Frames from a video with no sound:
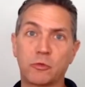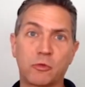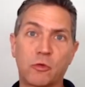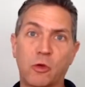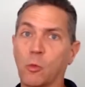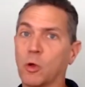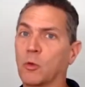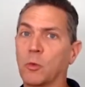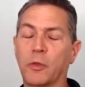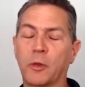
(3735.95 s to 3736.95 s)
once you start
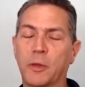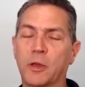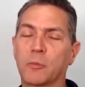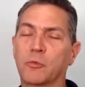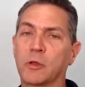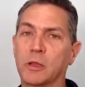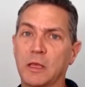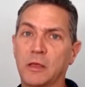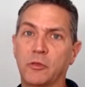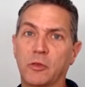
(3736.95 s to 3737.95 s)
working with it, it becomes really
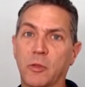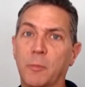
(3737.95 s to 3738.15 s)
easy.